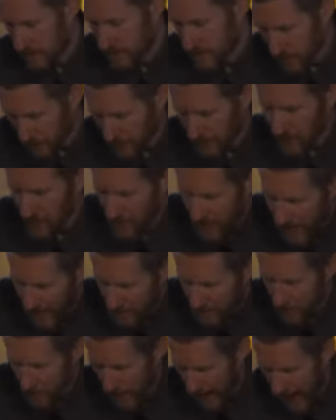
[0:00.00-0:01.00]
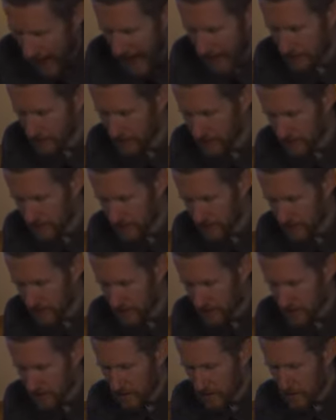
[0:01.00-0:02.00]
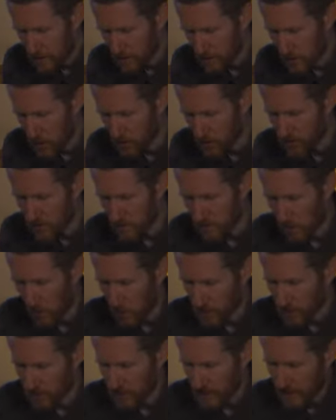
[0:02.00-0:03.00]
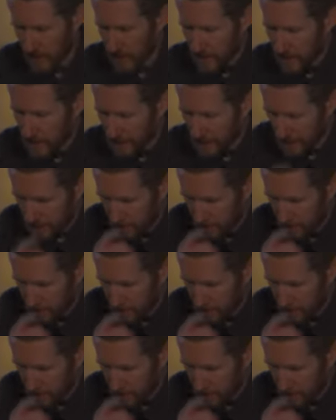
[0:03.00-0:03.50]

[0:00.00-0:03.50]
there is that perhaps. But most importantly,